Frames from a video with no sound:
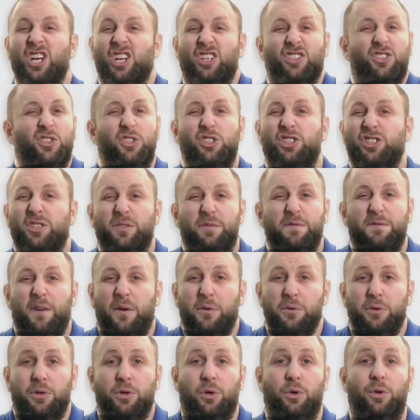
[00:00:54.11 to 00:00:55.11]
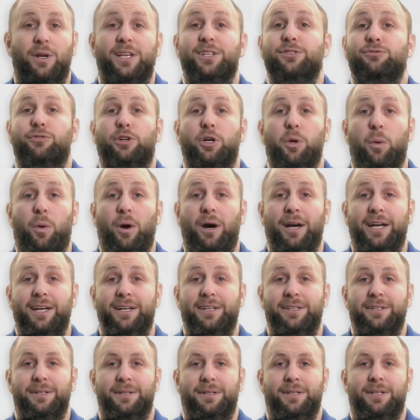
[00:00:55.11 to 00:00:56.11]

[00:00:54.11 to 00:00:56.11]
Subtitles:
such as a phone call, is required.